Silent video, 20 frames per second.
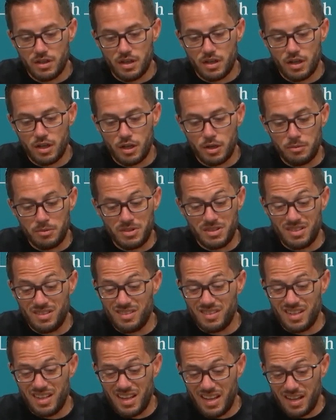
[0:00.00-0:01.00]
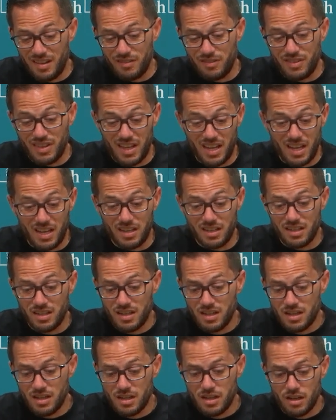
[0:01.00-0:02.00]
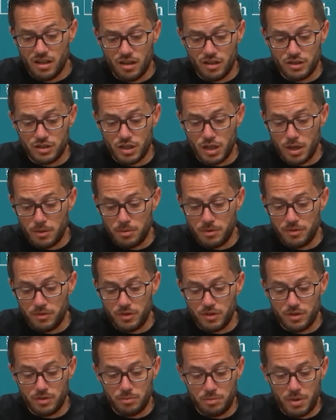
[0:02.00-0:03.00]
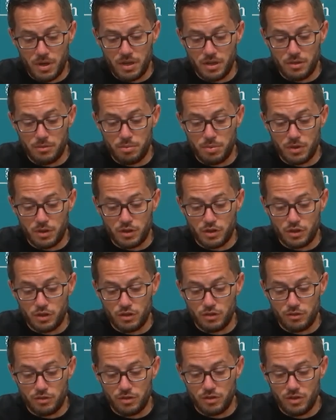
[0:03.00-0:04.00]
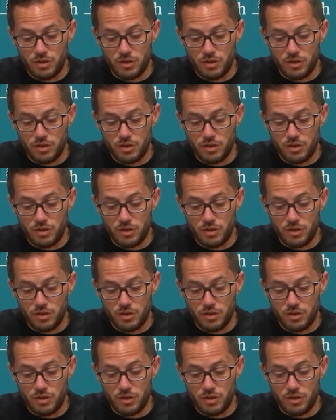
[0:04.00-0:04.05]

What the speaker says: And then to have that on top of a painted picture